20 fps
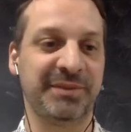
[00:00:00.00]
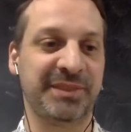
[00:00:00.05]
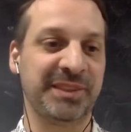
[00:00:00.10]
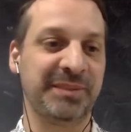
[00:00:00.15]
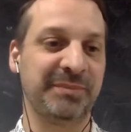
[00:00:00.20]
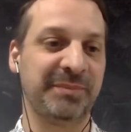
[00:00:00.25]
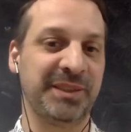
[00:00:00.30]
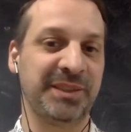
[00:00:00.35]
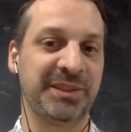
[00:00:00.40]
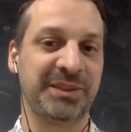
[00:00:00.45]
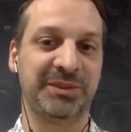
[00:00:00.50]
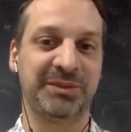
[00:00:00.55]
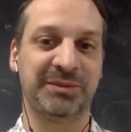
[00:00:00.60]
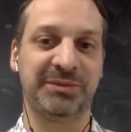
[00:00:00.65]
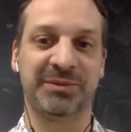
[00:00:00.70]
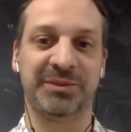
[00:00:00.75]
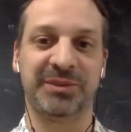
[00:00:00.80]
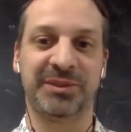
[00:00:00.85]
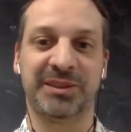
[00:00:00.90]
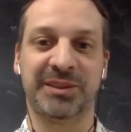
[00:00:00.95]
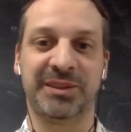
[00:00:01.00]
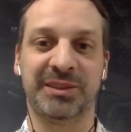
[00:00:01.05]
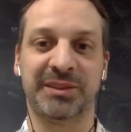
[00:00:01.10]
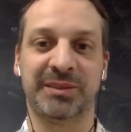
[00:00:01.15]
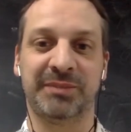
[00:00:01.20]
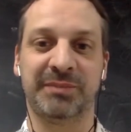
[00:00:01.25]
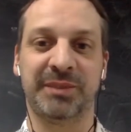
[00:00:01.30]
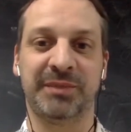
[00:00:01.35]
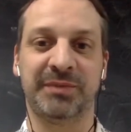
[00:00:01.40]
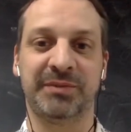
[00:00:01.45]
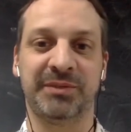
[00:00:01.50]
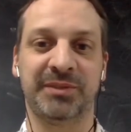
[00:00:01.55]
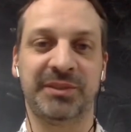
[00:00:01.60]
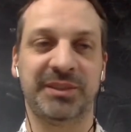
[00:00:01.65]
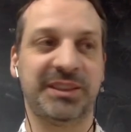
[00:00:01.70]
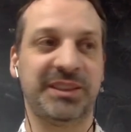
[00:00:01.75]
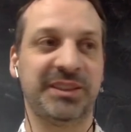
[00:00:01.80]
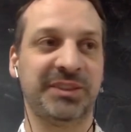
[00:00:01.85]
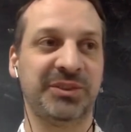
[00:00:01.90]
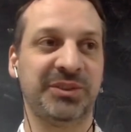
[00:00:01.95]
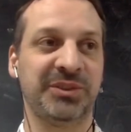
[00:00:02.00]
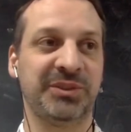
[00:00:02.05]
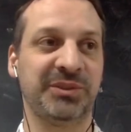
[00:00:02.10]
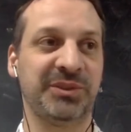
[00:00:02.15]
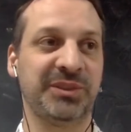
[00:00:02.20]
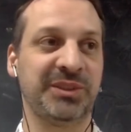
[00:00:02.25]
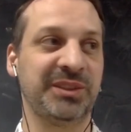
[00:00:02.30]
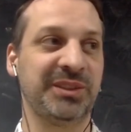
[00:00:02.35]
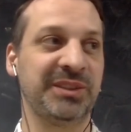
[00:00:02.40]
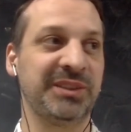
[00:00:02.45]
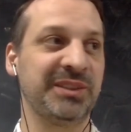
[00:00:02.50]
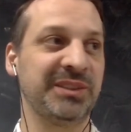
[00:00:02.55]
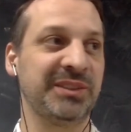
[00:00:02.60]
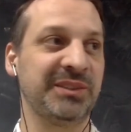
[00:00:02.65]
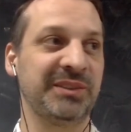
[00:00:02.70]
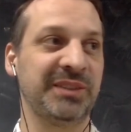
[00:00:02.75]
of the semester for my first year students,